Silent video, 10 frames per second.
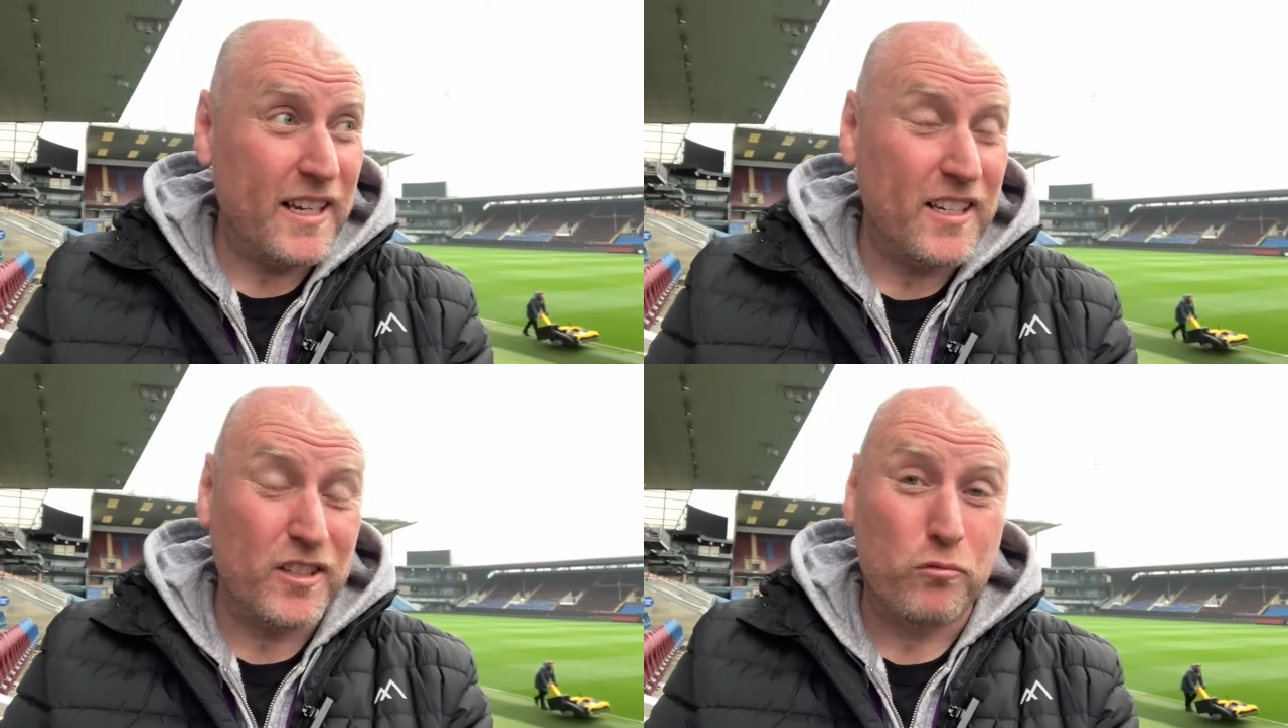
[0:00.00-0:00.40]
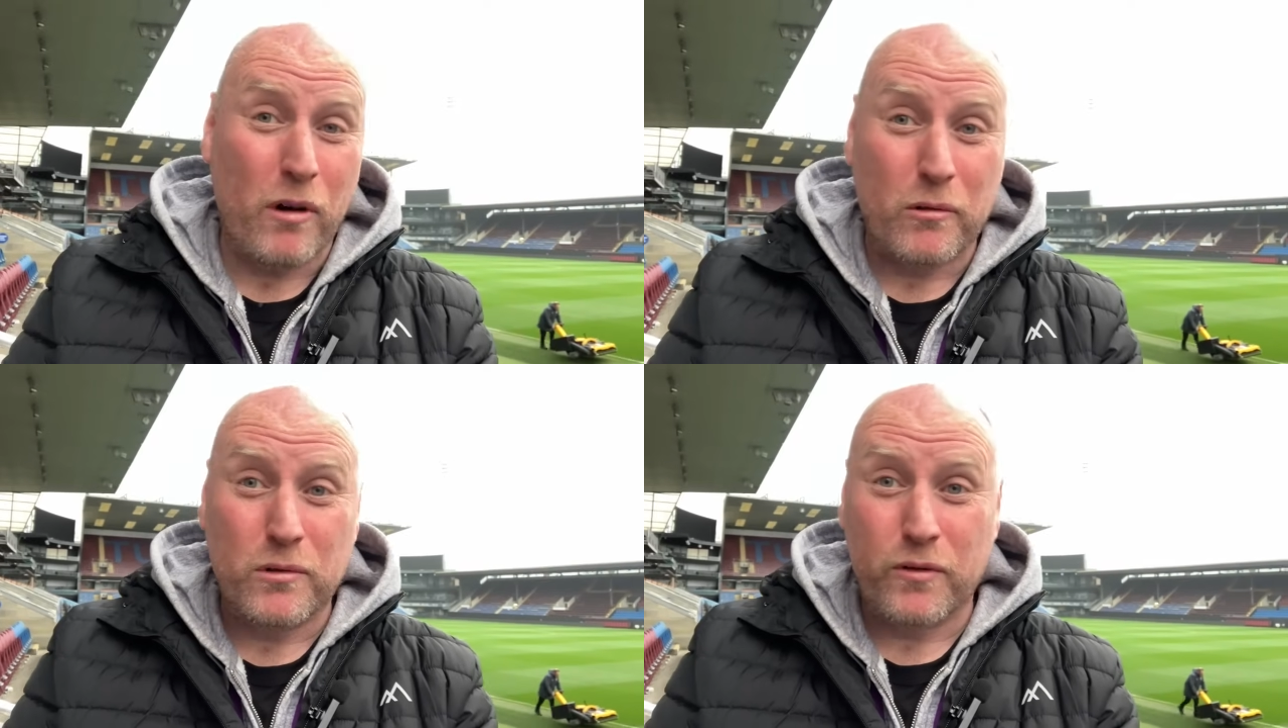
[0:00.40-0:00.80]
easy
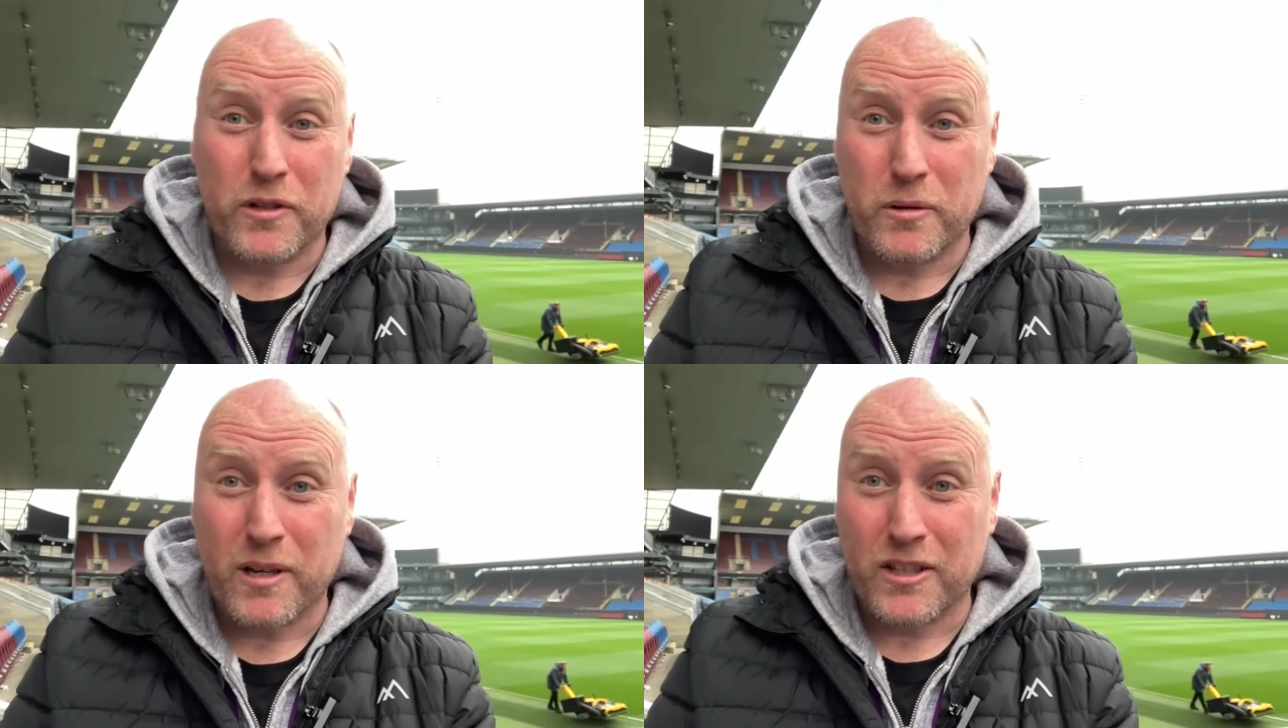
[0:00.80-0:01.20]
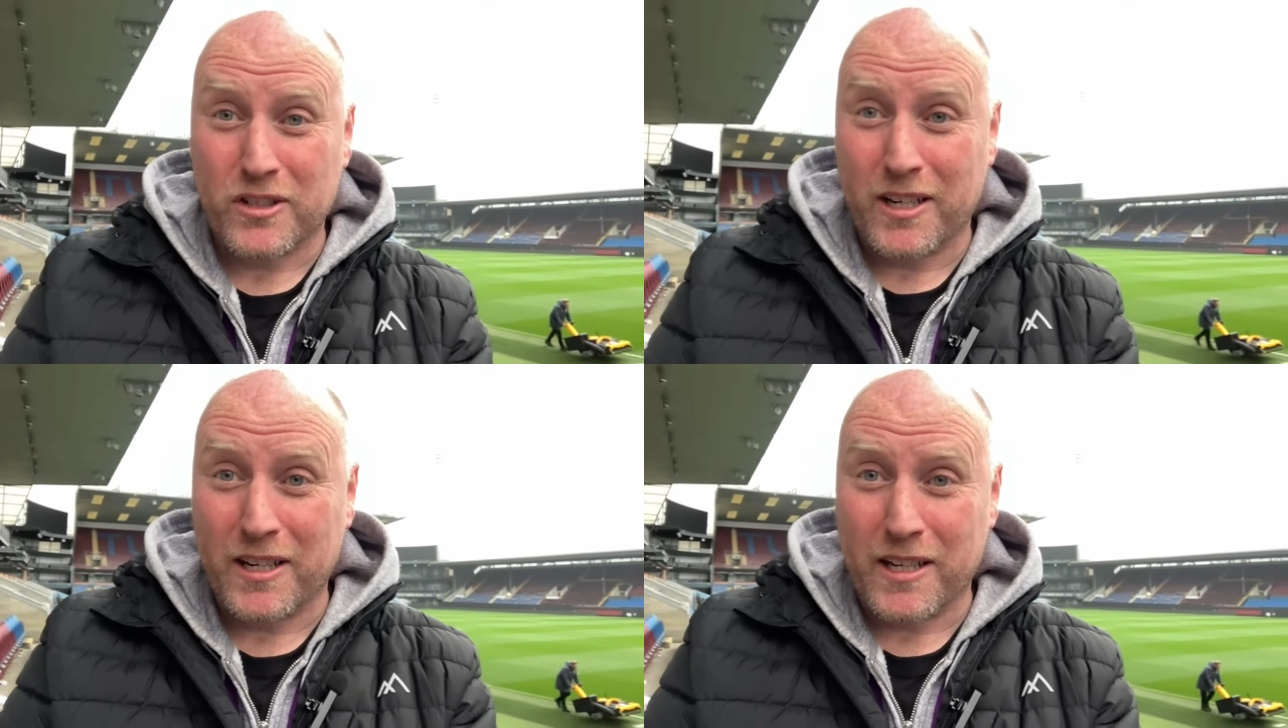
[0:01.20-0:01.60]
route for
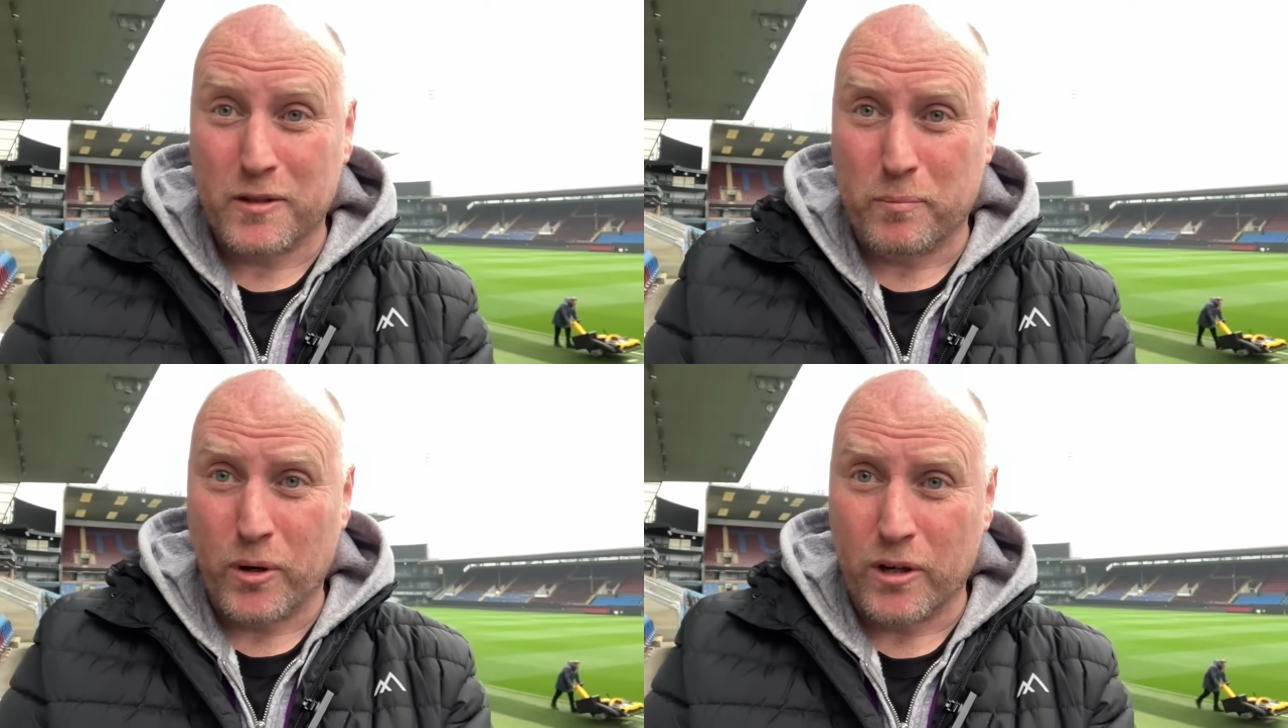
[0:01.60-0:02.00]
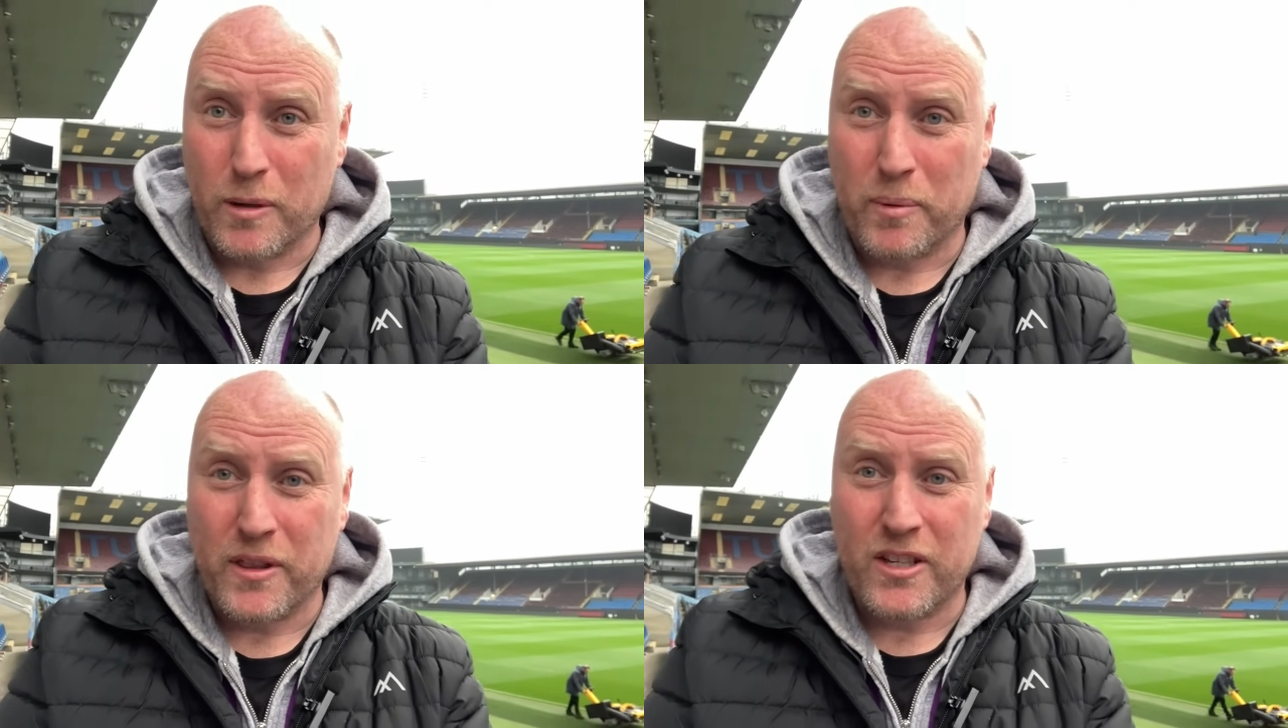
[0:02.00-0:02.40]
Newcastle United against Burnley,
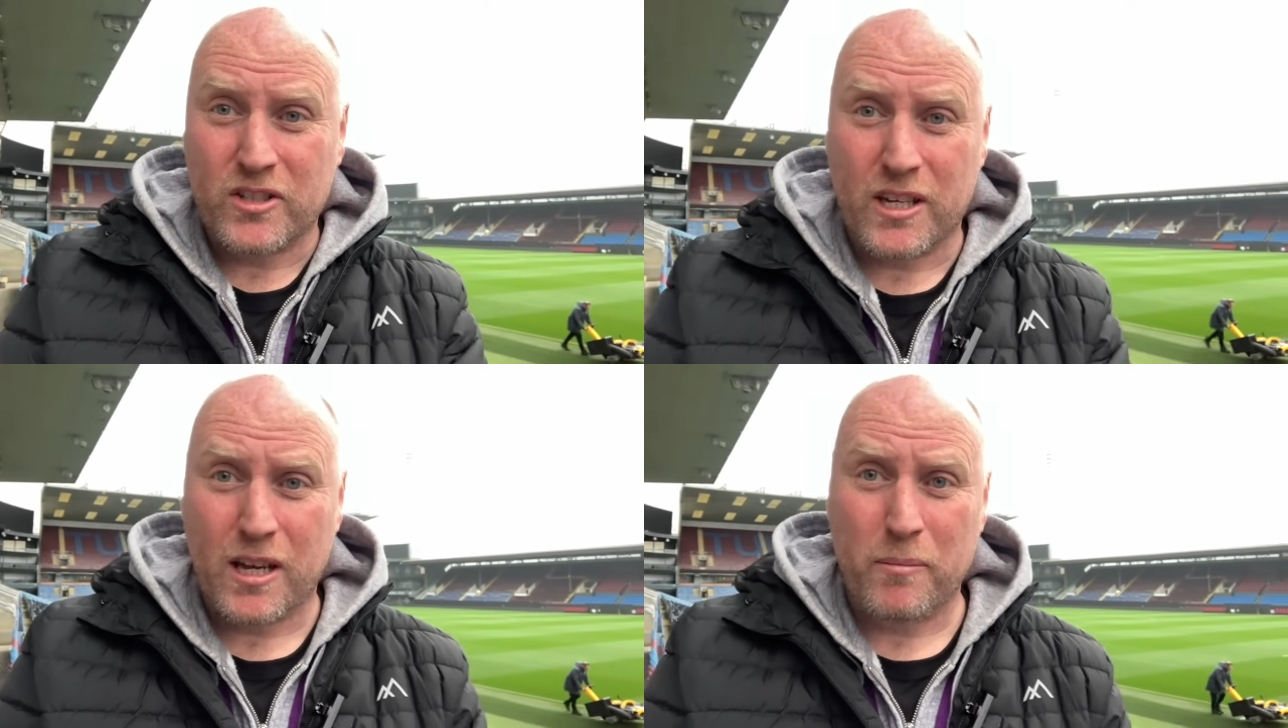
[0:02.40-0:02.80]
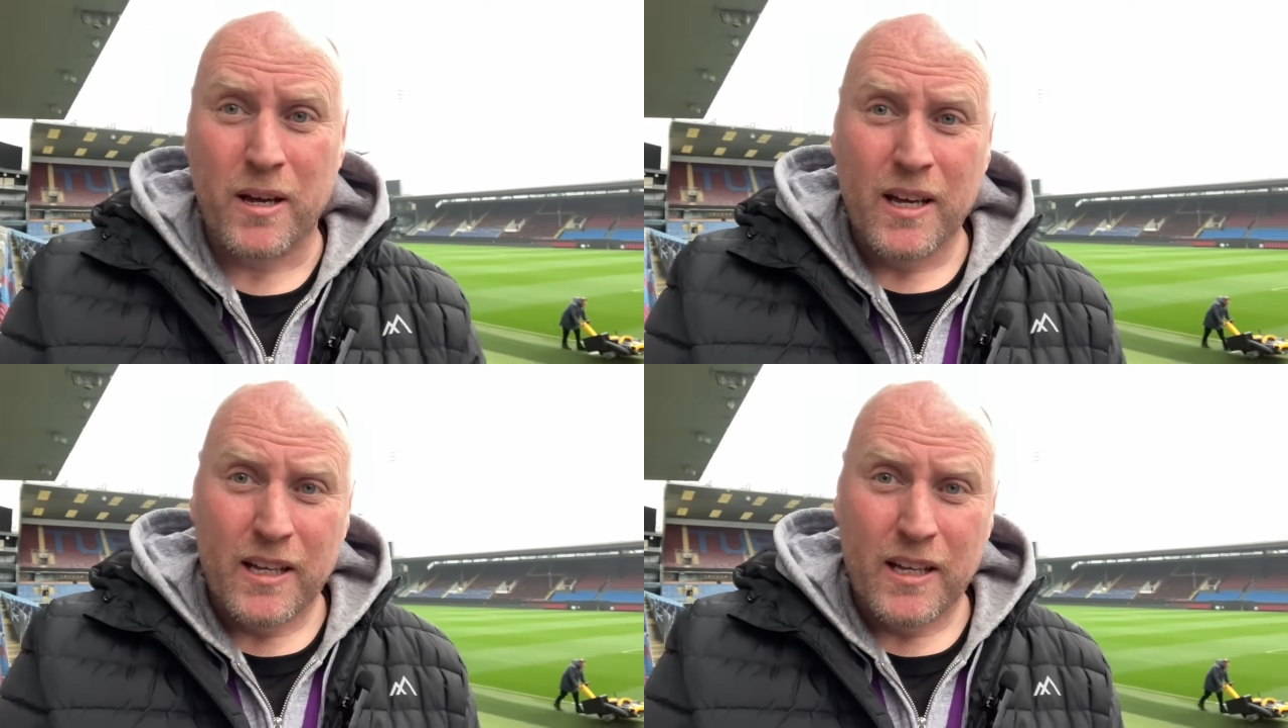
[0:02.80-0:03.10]
but this game